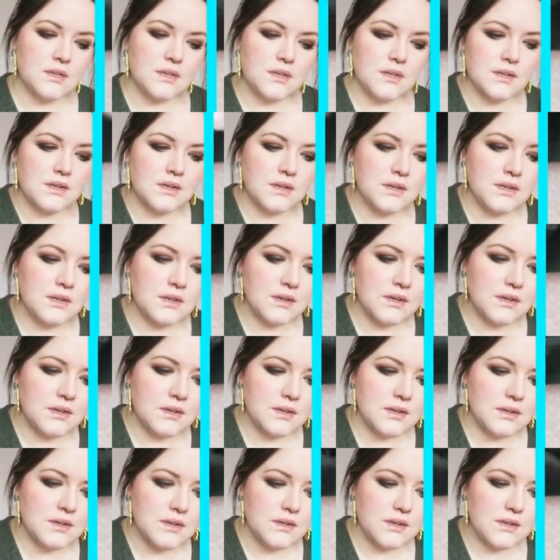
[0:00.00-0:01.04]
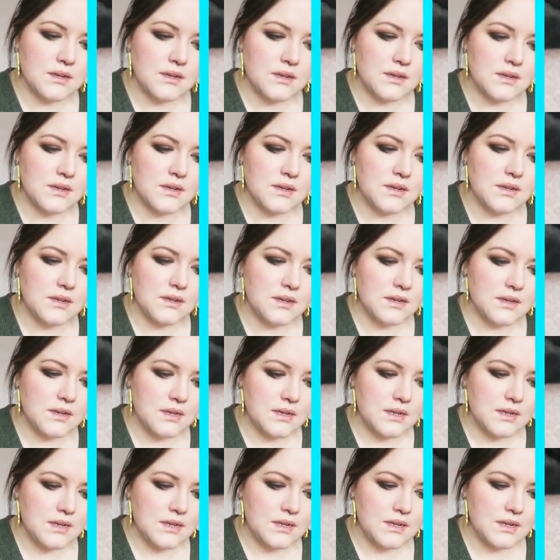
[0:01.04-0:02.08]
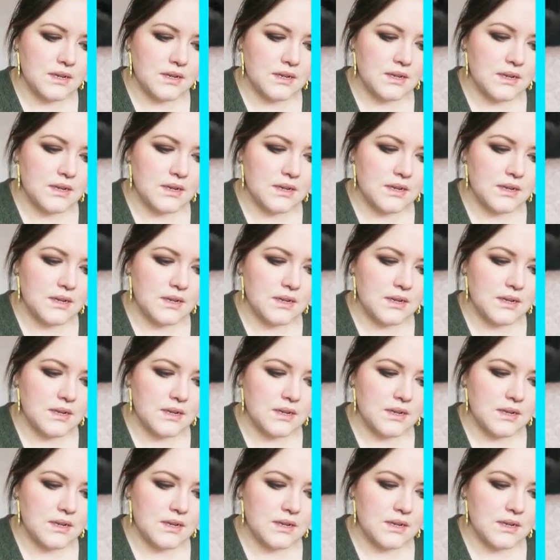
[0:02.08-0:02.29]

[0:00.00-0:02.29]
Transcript: Nothing is said.